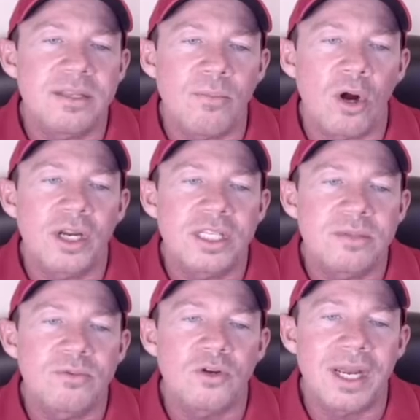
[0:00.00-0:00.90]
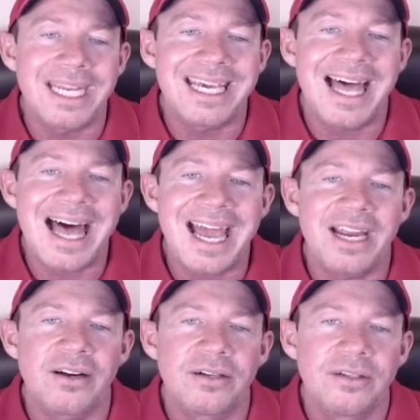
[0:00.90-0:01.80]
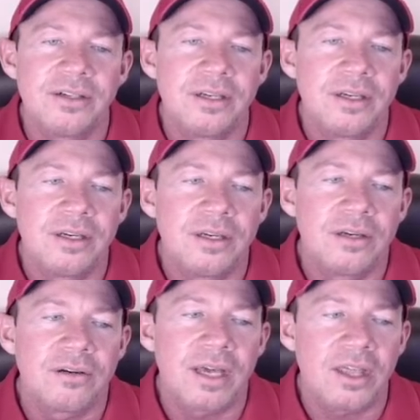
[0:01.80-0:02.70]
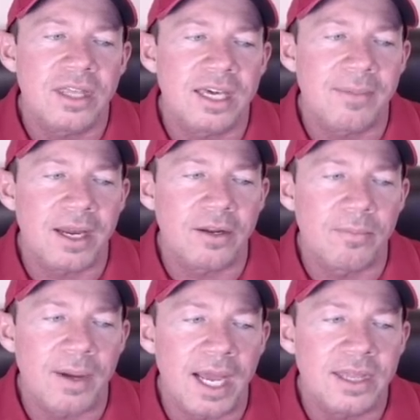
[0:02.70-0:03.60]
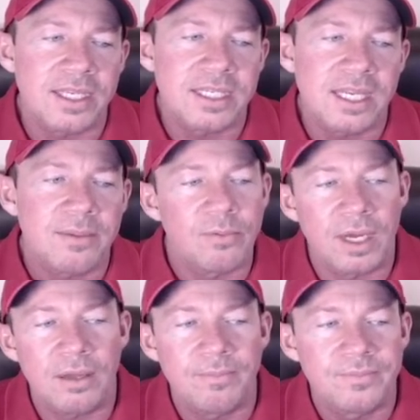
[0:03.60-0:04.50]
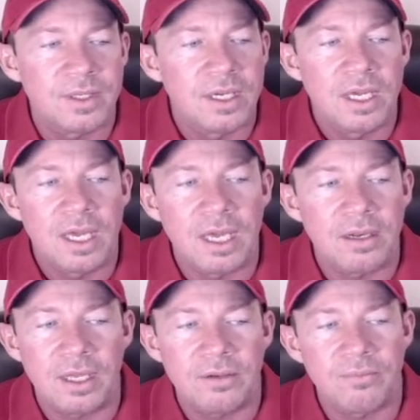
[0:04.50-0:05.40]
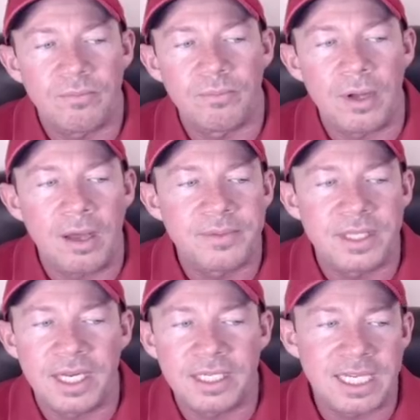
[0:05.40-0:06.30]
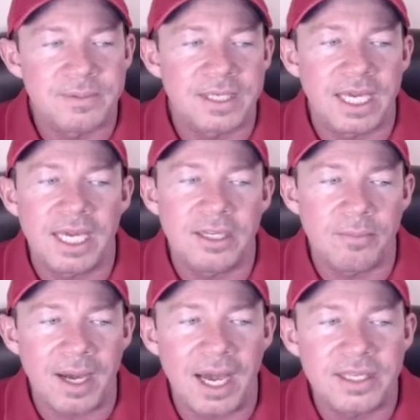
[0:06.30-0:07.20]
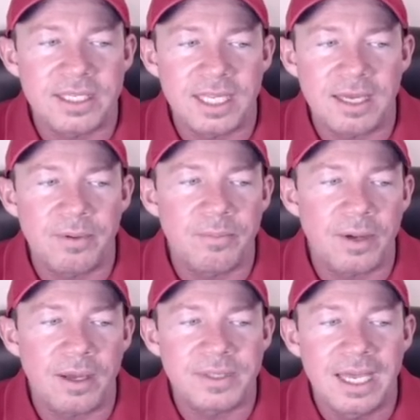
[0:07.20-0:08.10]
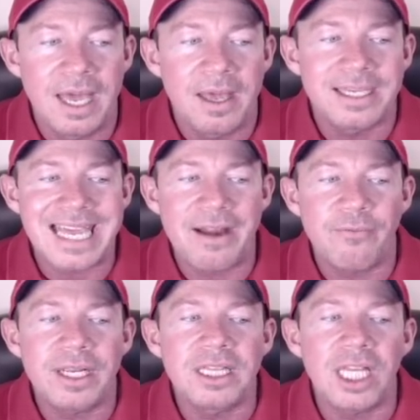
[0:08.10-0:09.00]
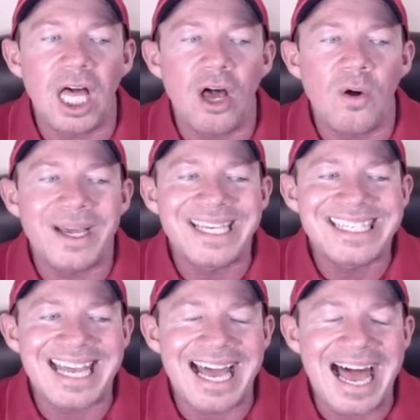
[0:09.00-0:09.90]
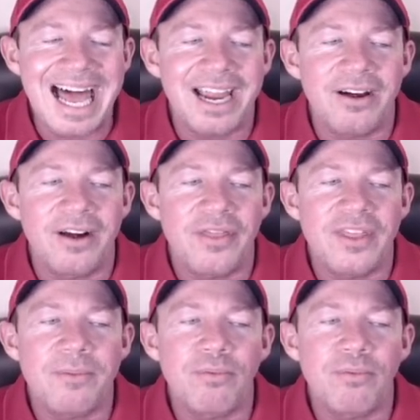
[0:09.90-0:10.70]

market's trending higher. Okay, think about it. You're buying this dip, well, it, it pumps and then it dips again. You buy this dip, it pumps. Because every low is higher than the